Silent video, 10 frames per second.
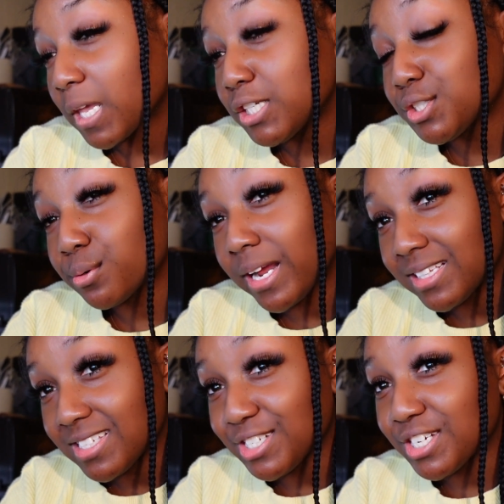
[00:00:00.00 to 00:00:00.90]

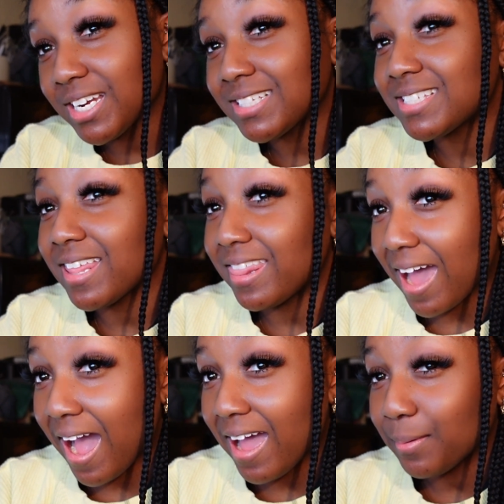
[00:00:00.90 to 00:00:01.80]
transition into
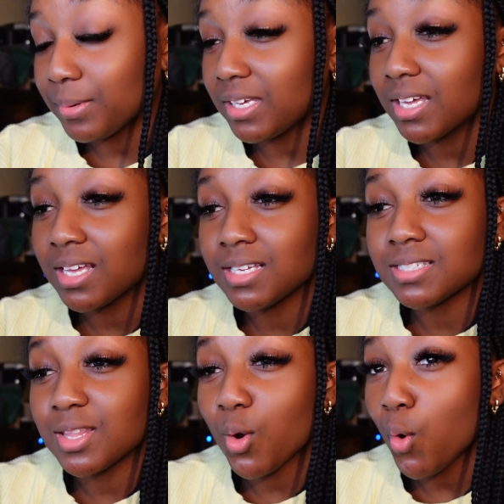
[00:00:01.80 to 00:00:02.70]
that,
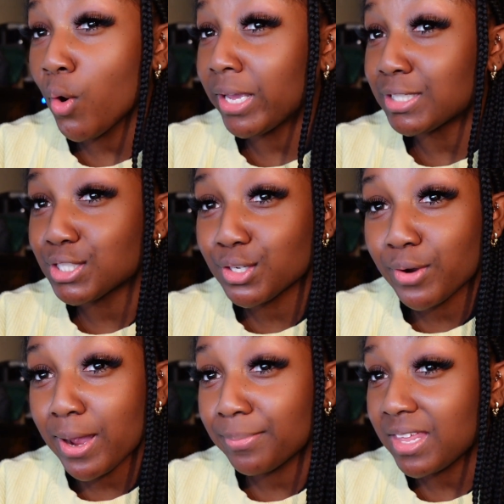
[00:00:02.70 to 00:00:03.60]
because the whole
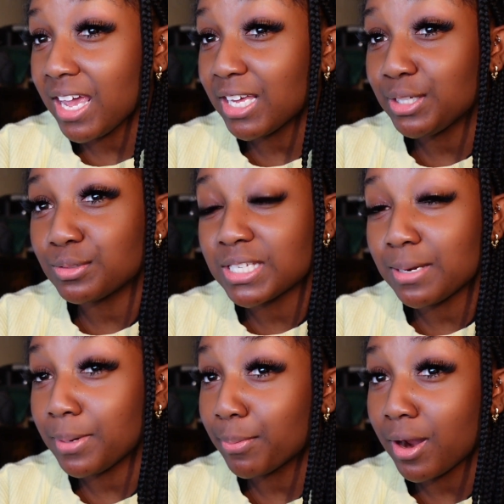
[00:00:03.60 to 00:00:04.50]
Instagram thing and you
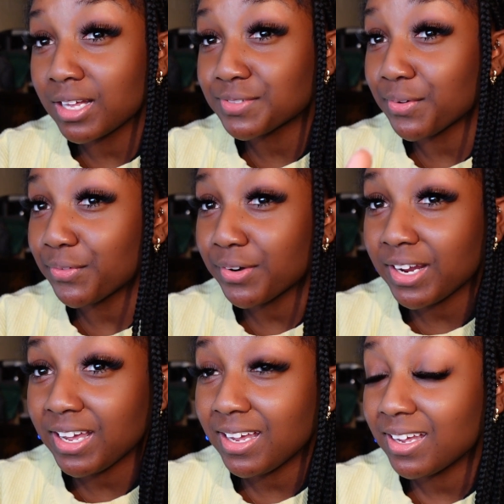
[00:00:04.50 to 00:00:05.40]
sending me products for
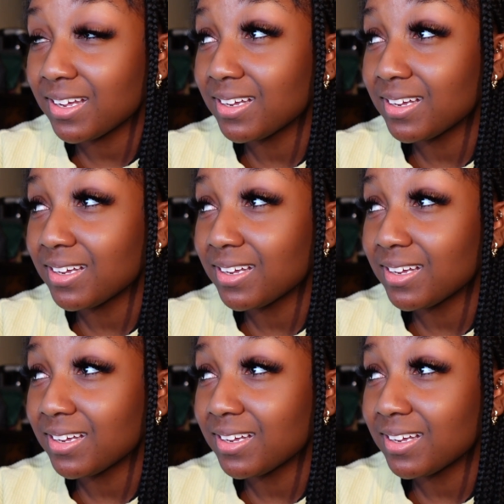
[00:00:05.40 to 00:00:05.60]
free,